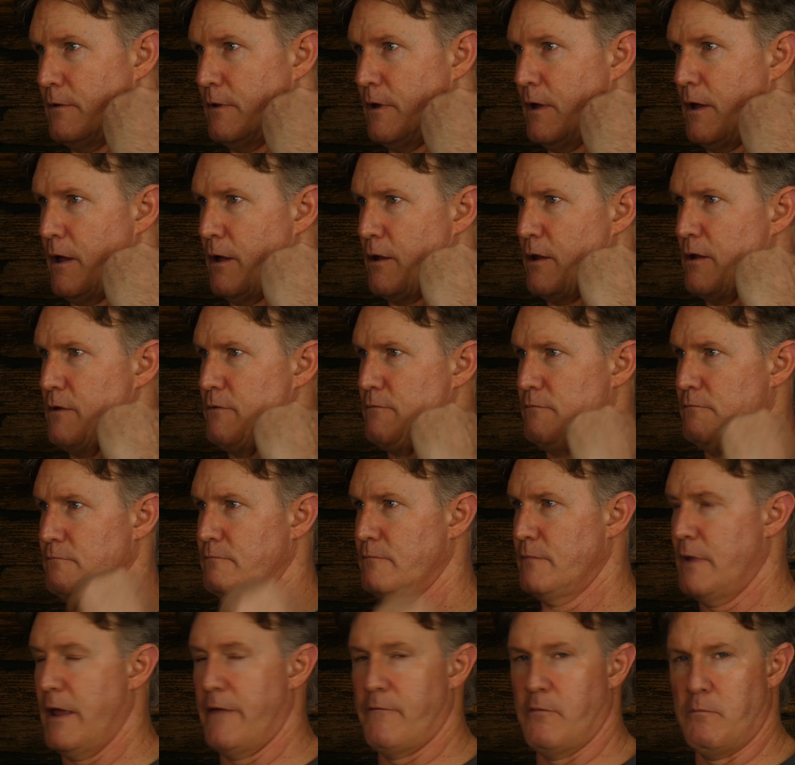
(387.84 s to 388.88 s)
I don't
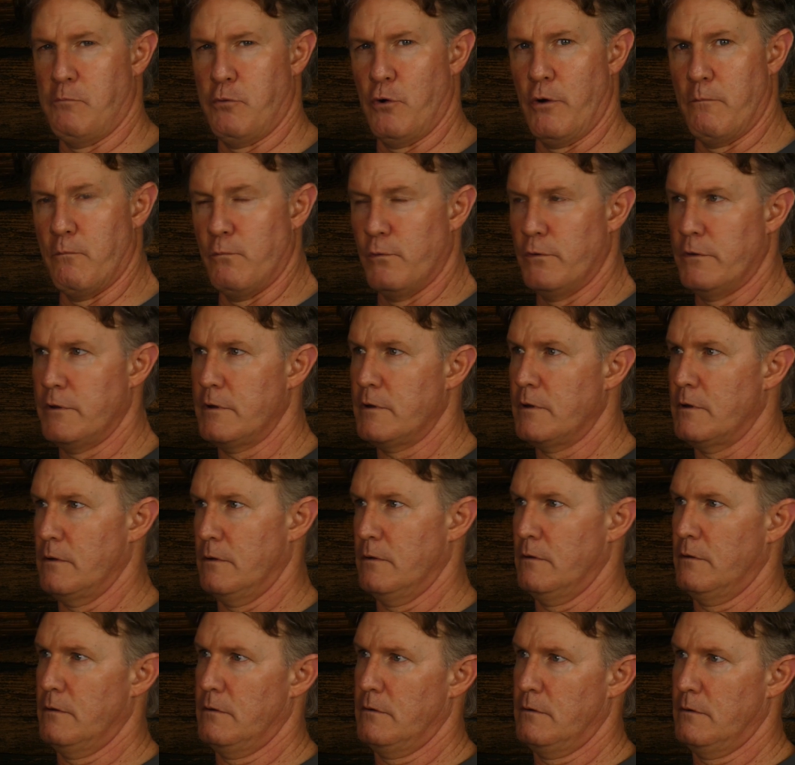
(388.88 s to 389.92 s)
have a problem with it.
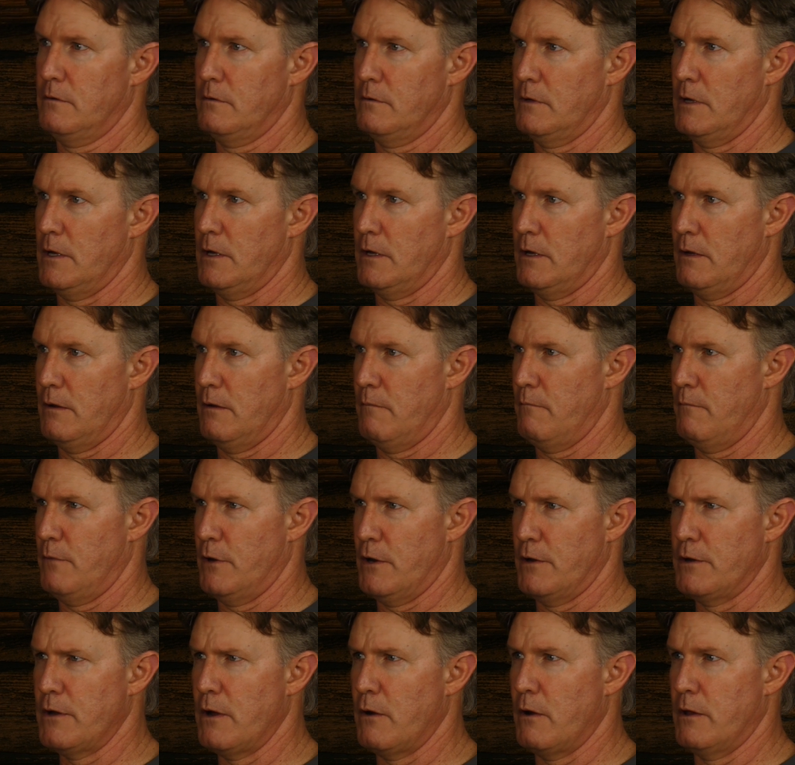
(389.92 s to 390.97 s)
But I
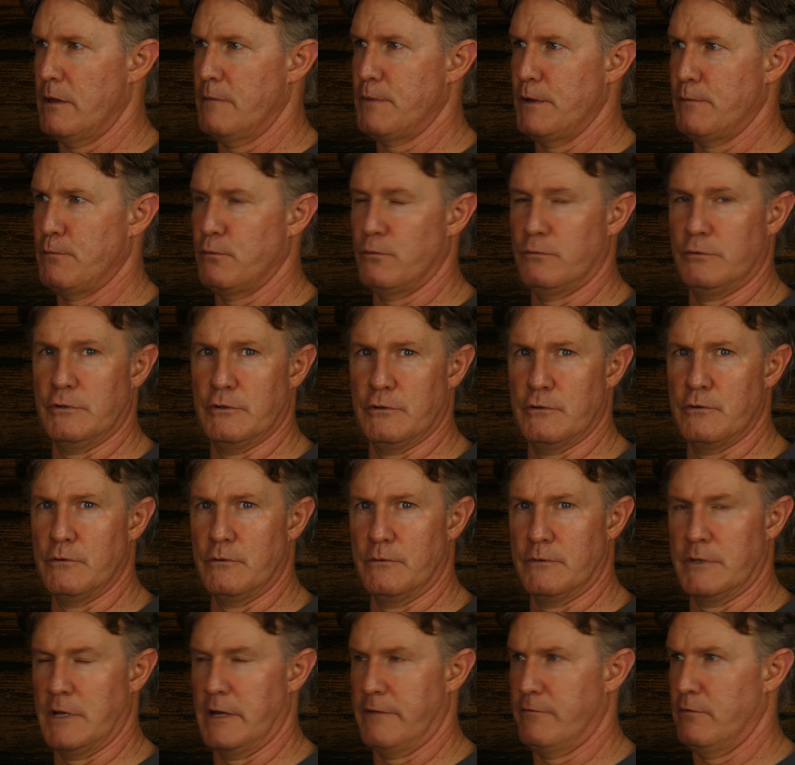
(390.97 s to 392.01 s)
know other people do.
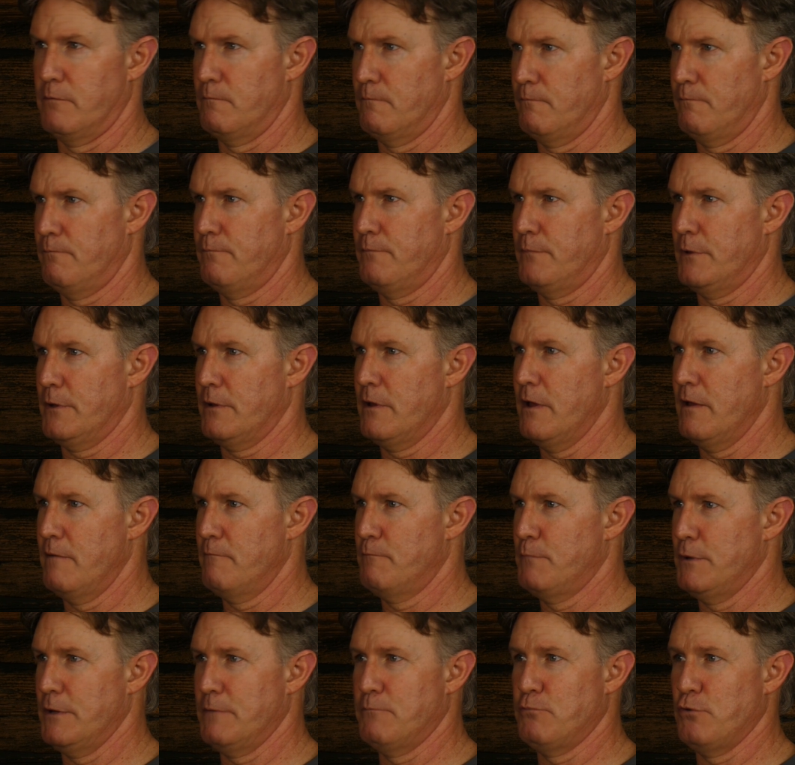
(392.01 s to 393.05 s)
They have a
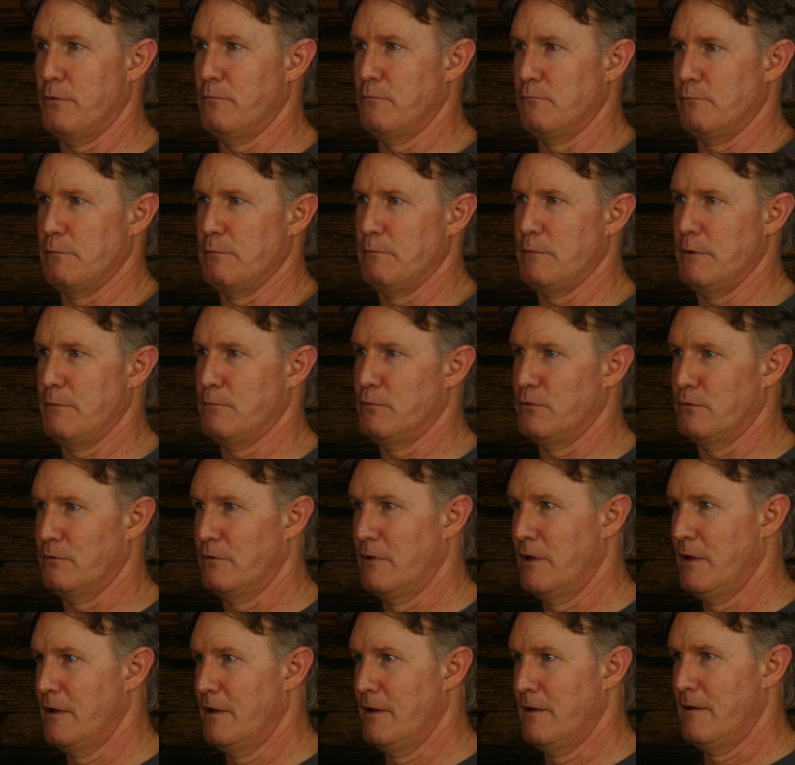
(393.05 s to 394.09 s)
big problem with people
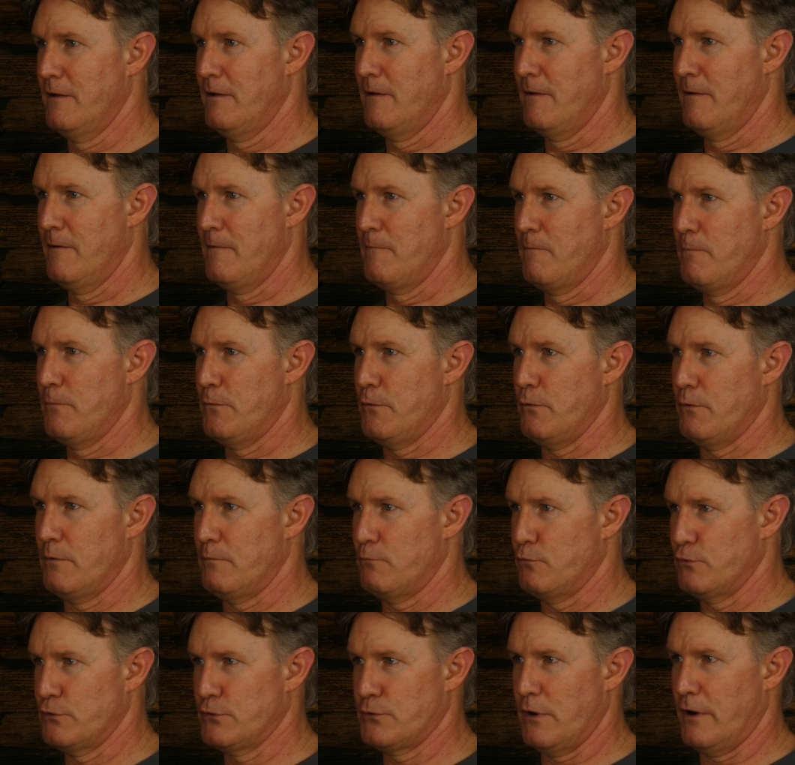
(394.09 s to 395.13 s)
doing
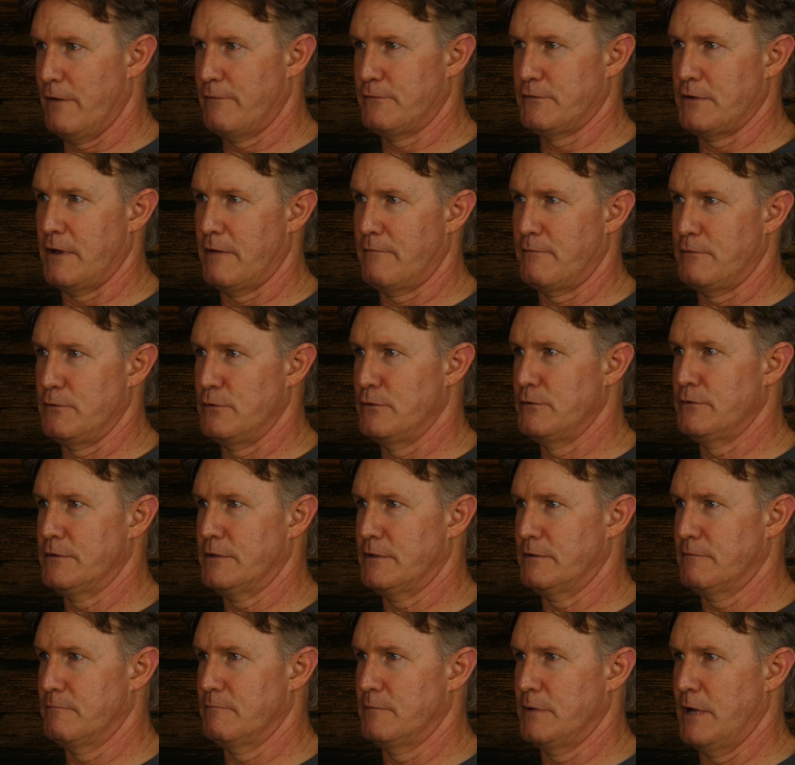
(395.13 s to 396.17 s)
bushcraft stuff and
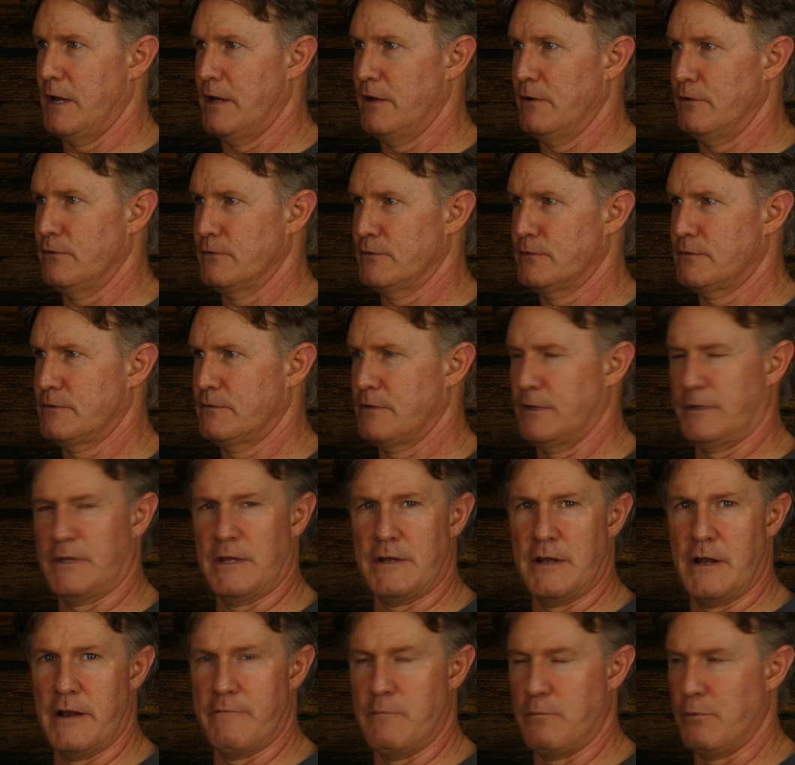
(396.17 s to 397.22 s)
using nails. Like, they
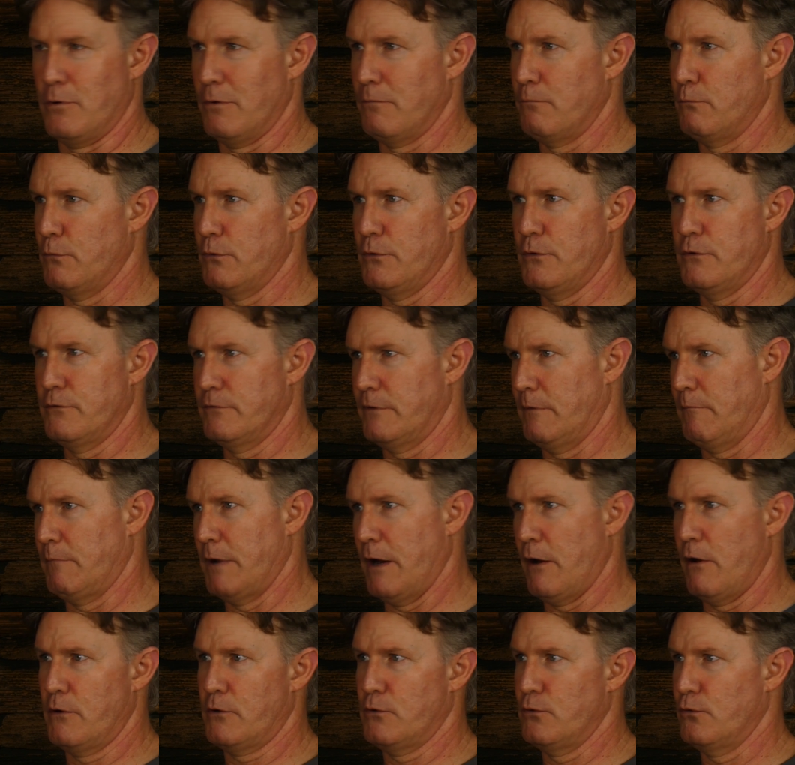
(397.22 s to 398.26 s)
don't have a problem with using
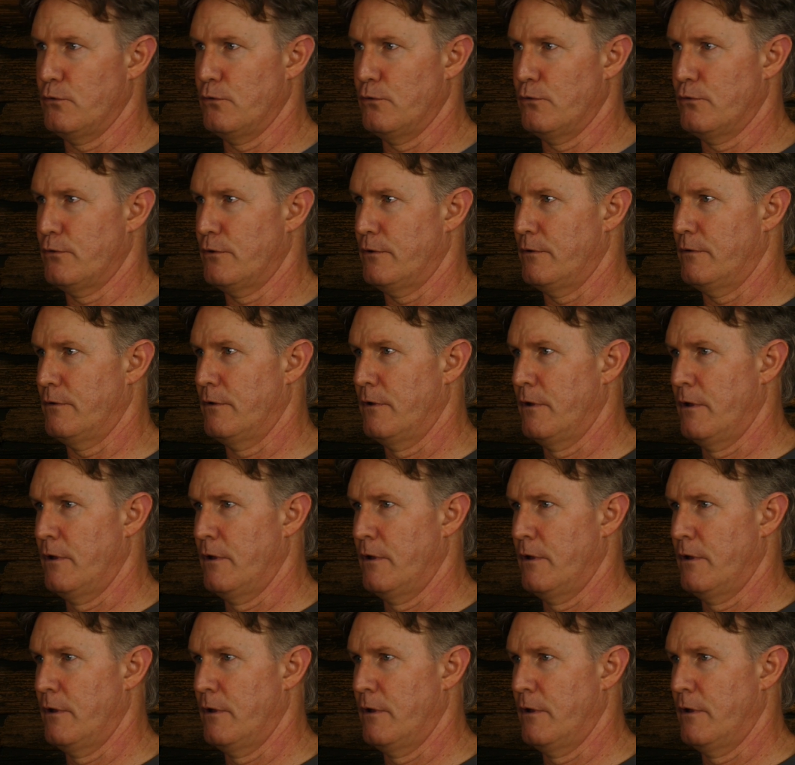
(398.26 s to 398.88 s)
paracord and